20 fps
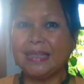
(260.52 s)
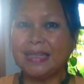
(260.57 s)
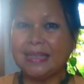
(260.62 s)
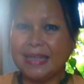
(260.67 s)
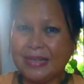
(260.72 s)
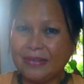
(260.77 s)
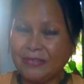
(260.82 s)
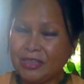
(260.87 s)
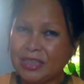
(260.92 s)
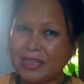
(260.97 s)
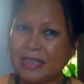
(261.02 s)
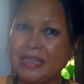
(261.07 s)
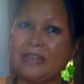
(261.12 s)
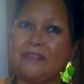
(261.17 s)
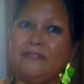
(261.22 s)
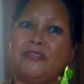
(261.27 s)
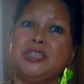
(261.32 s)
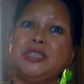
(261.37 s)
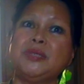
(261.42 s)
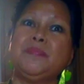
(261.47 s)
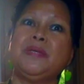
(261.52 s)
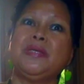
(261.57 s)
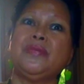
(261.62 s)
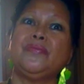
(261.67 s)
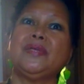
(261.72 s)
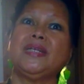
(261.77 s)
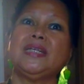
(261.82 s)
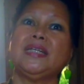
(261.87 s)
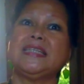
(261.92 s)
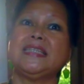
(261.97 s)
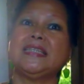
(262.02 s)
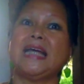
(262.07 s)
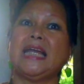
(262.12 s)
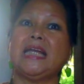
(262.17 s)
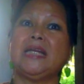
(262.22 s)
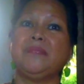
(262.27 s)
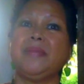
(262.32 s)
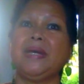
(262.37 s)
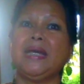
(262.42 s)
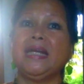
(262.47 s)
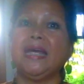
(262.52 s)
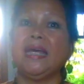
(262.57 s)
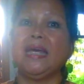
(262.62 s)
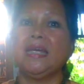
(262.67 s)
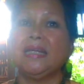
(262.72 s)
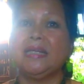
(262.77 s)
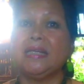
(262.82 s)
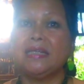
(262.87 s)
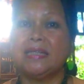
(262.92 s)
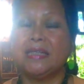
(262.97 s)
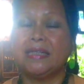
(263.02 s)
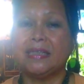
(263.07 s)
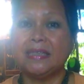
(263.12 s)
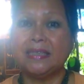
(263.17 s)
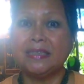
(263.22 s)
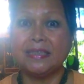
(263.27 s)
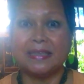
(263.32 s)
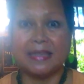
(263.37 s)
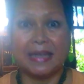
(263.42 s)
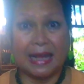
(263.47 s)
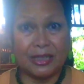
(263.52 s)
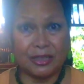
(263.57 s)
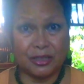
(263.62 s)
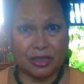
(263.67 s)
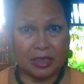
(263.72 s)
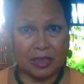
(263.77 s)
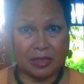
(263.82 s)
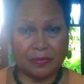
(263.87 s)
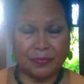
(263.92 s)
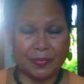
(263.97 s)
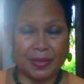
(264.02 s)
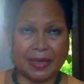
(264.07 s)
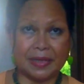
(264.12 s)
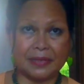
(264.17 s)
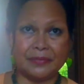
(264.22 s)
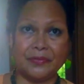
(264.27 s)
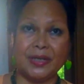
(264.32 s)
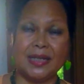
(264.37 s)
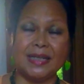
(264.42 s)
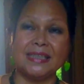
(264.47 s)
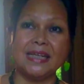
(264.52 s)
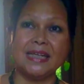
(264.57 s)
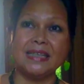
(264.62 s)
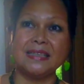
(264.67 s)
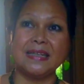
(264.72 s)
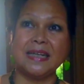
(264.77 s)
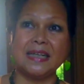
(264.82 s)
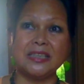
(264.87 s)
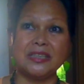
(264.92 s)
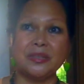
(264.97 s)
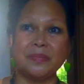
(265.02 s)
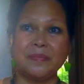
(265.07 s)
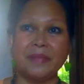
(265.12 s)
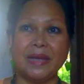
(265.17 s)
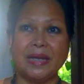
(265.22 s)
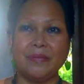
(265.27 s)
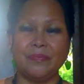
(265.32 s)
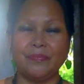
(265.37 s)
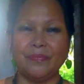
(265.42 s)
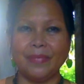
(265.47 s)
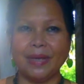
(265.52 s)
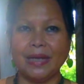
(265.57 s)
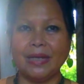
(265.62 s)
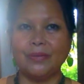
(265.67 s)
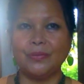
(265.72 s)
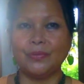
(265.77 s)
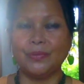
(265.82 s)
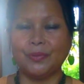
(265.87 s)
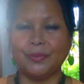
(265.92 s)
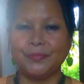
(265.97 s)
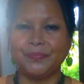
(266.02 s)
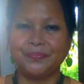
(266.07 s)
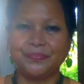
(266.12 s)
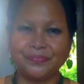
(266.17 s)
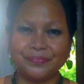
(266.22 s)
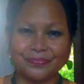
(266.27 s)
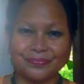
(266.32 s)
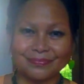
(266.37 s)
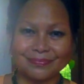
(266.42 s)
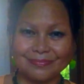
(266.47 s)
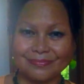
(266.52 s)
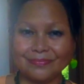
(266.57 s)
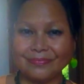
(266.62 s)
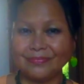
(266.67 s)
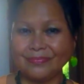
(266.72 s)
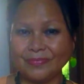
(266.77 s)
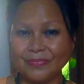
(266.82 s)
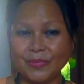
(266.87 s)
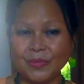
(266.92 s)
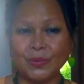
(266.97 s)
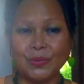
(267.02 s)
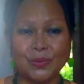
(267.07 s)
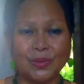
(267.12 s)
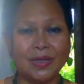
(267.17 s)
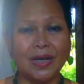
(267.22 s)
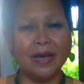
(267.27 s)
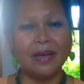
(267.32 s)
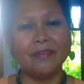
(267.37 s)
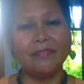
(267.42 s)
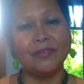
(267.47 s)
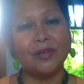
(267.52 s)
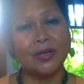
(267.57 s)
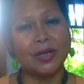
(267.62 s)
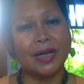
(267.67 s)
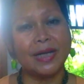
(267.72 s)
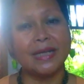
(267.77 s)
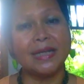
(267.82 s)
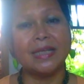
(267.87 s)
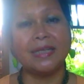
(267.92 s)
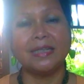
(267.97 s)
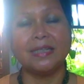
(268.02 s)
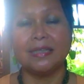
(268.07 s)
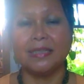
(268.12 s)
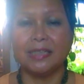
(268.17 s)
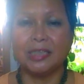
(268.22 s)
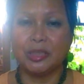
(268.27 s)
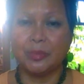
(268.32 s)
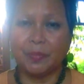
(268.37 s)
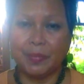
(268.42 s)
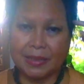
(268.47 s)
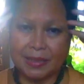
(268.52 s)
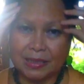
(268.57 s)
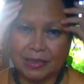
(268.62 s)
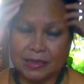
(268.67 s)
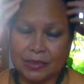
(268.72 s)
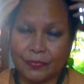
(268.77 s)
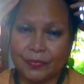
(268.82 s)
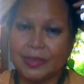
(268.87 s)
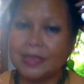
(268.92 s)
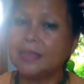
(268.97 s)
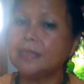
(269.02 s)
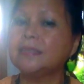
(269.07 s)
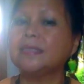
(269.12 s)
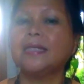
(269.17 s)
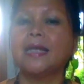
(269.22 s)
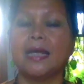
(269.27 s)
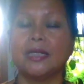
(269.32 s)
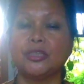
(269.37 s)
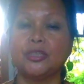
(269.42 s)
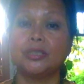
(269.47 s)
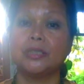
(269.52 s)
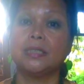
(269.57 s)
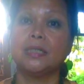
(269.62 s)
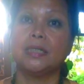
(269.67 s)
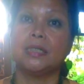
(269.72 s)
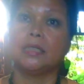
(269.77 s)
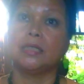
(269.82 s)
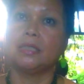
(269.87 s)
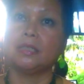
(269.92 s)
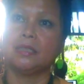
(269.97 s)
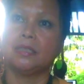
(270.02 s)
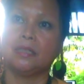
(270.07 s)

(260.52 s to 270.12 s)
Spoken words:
There is a difference between the Italian men and the international men. When I say international men, men who have already experience with international